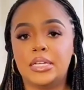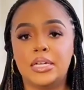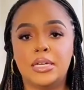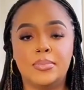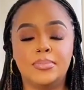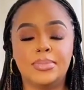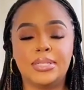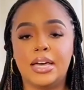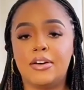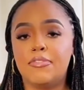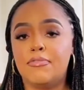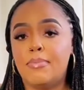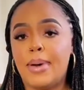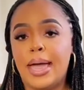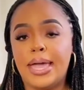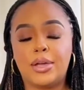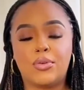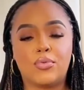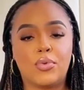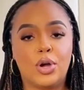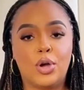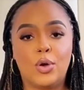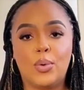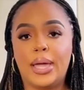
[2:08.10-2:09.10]
in
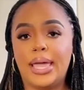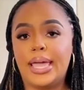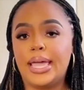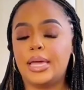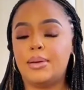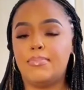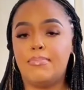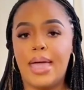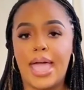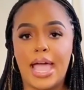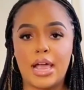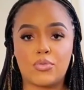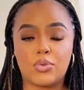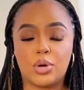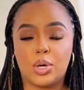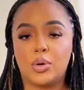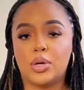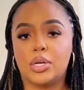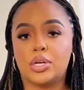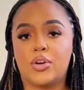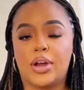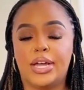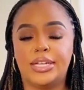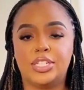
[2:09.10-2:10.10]
Equatorial Guinea.
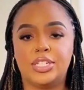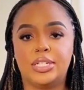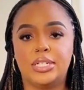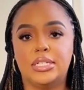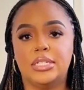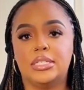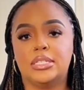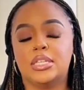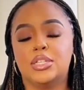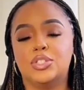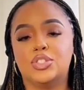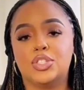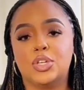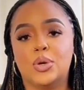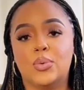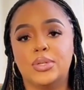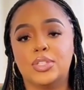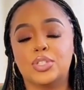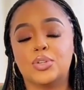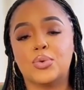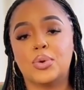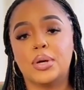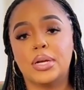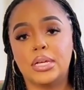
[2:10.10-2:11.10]

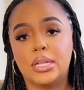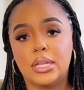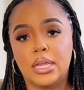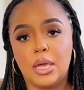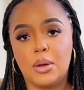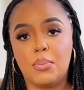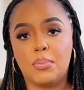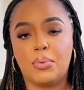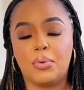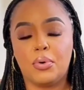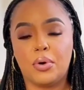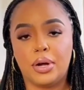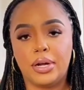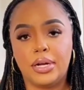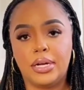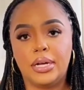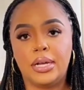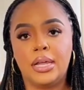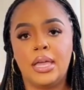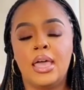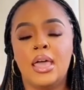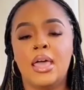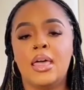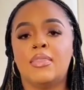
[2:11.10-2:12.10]
As the head of the
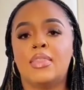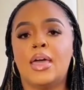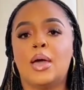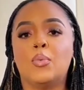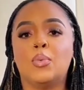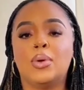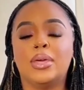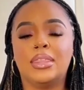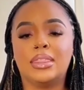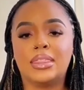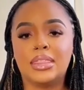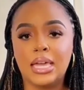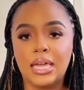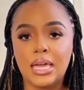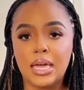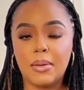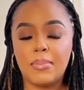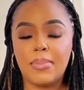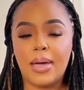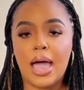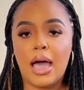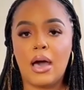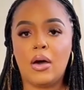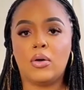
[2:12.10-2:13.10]
National Financial
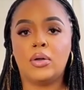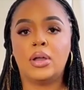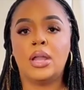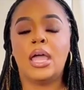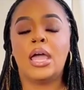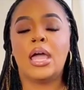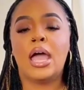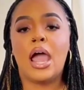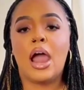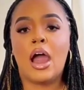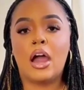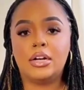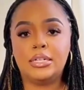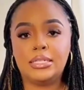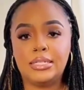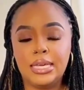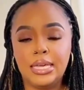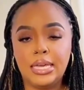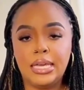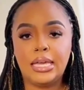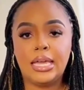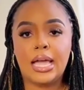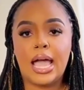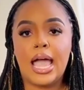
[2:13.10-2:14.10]
Investigation
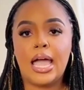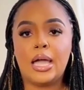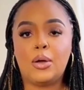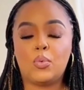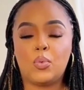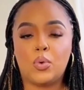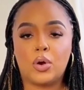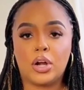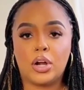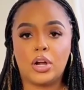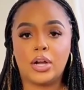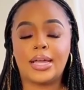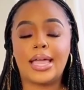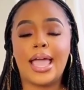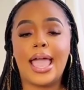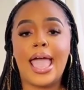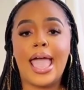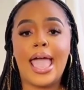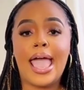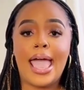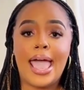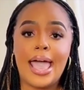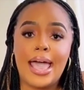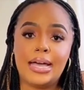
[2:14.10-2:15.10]
Agency
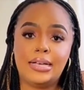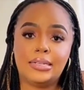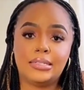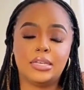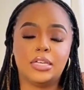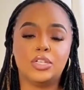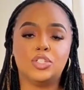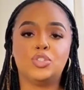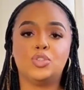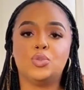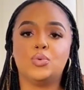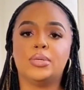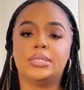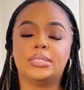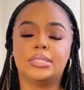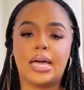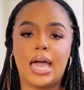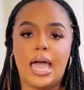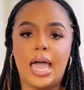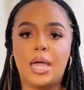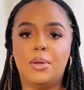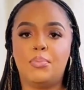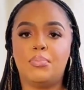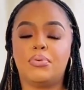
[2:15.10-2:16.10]
he wielded immense
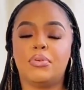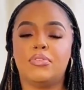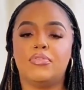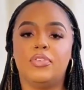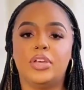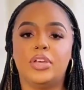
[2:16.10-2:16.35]
power.